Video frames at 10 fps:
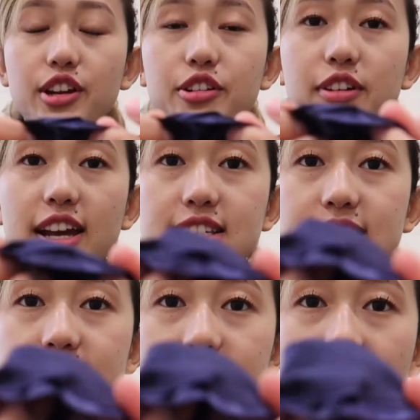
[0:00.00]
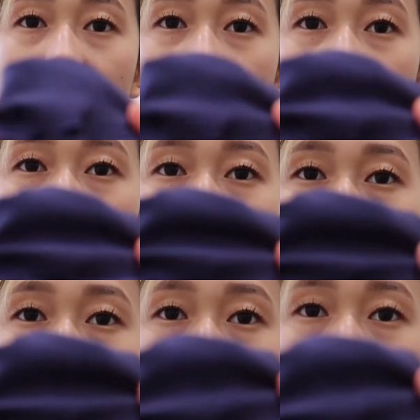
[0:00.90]
you can see I
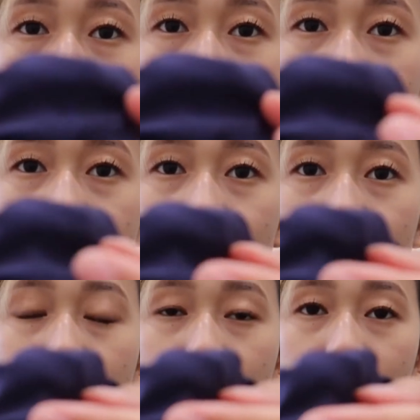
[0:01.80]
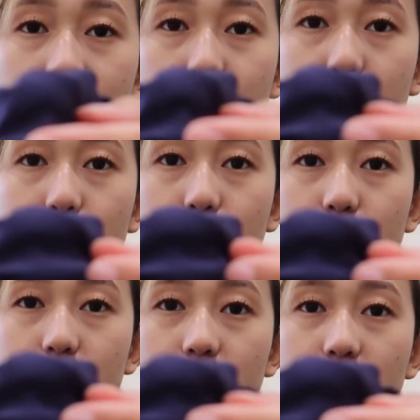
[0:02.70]
haven't sewed here
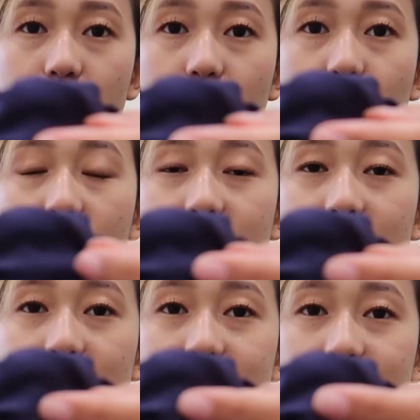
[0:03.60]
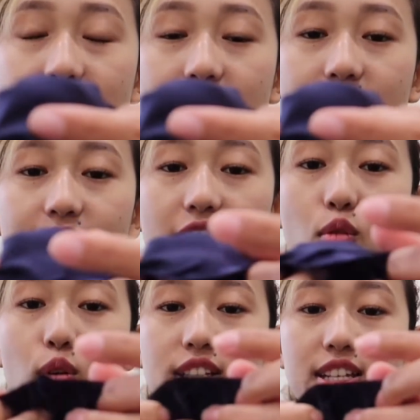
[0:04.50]
before. In this area,
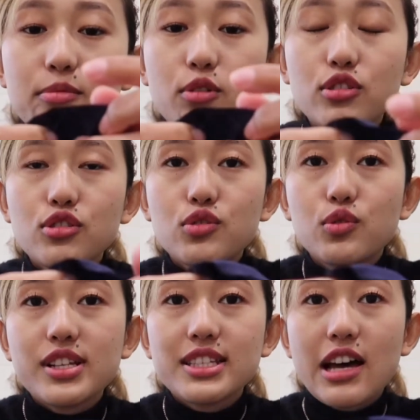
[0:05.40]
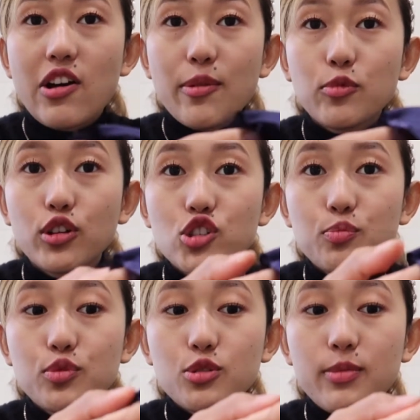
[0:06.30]
what I'm going to do is now I'm going to
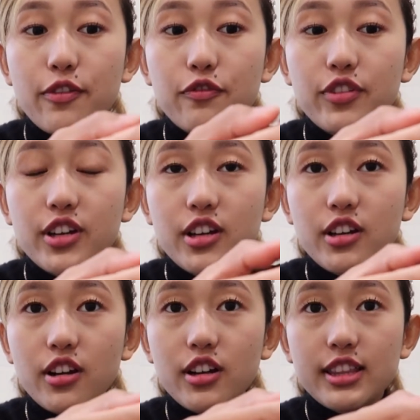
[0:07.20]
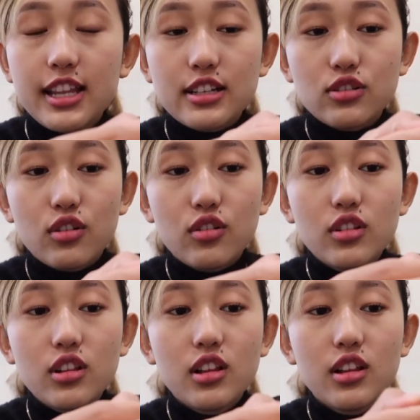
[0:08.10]
put my finger on that
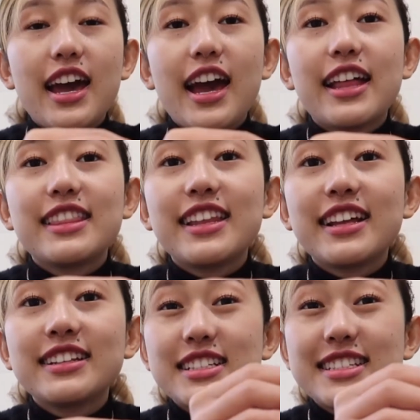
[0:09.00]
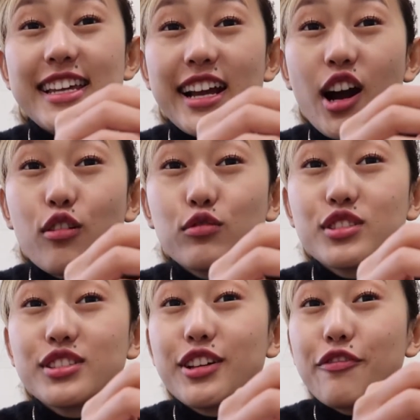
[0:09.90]
hole and then take out
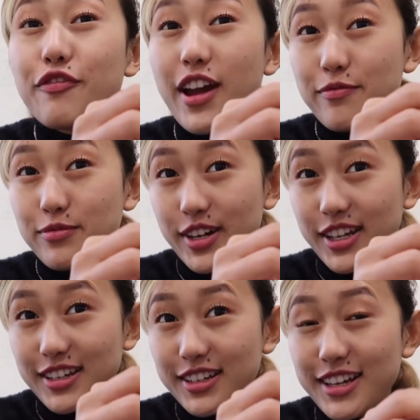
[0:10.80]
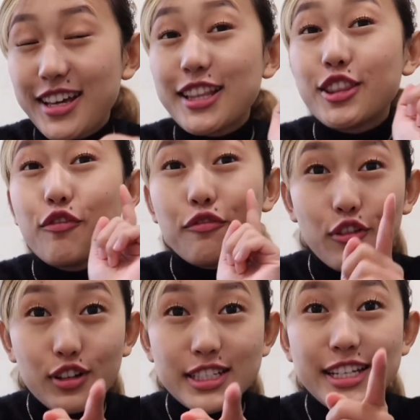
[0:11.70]
the fabric, the
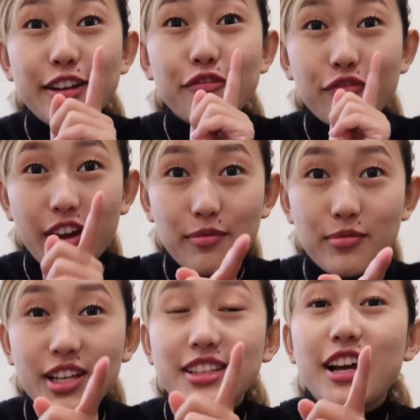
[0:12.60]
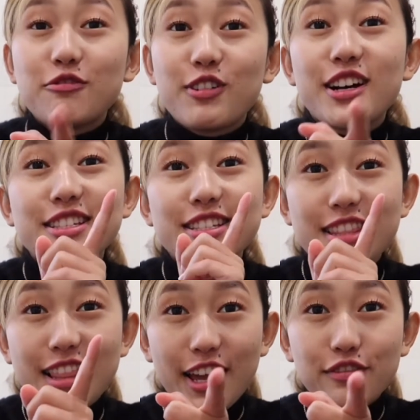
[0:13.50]
folded fabric that was
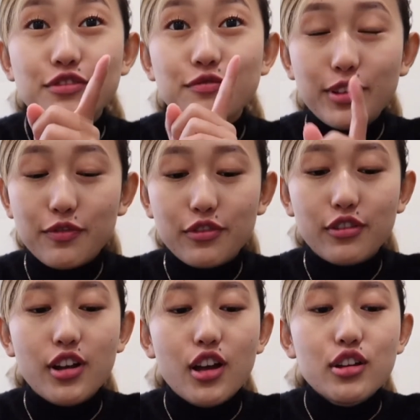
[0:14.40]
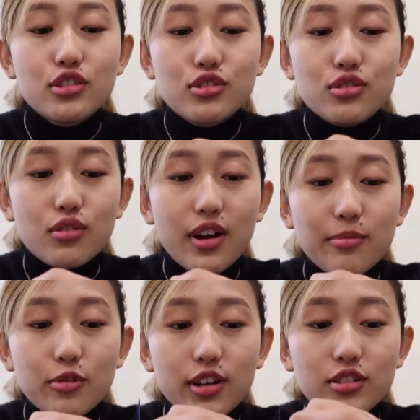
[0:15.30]
left before. So I'm going